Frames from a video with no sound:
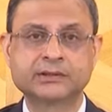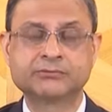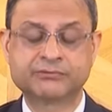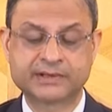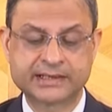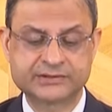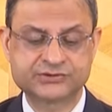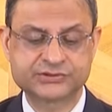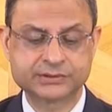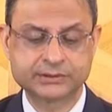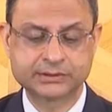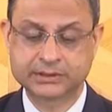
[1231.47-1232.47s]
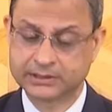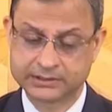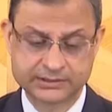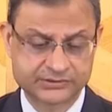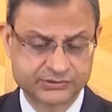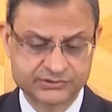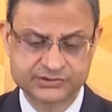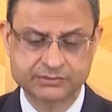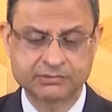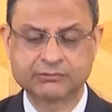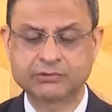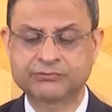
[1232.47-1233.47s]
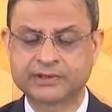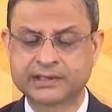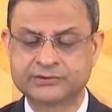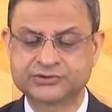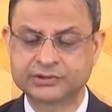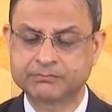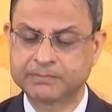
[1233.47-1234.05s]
The system-level financial